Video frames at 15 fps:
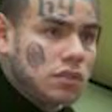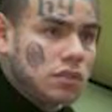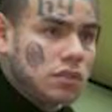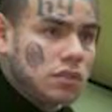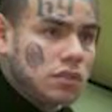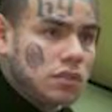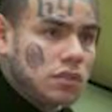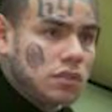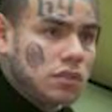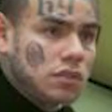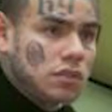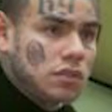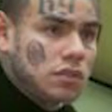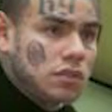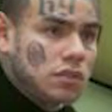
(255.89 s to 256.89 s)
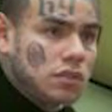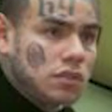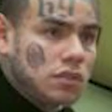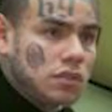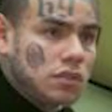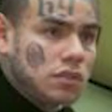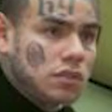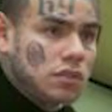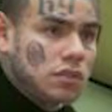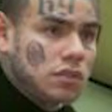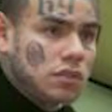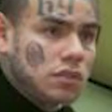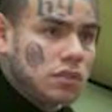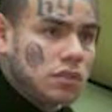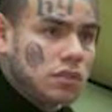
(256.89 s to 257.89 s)

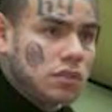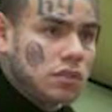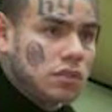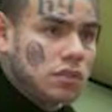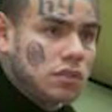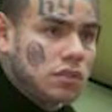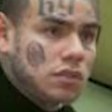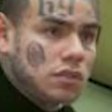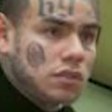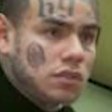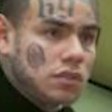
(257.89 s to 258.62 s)
(no one is talking)